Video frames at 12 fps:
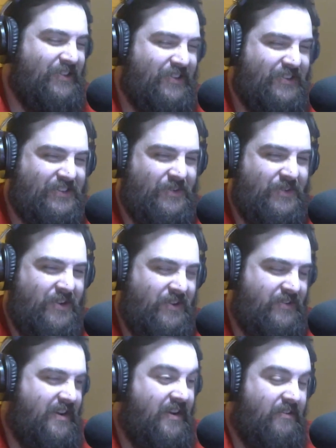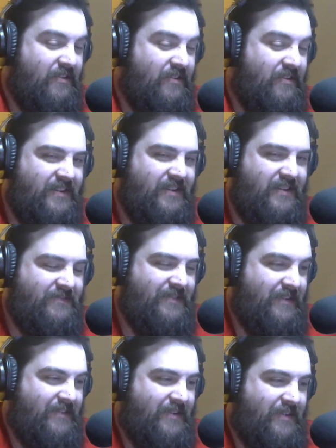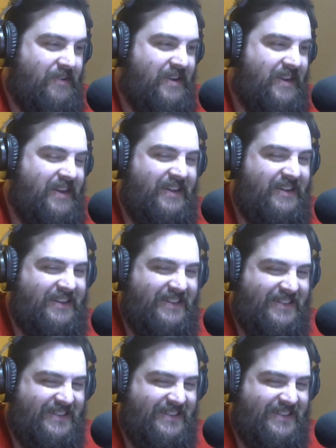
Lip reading: of looks at you and goes, "Oh, okay."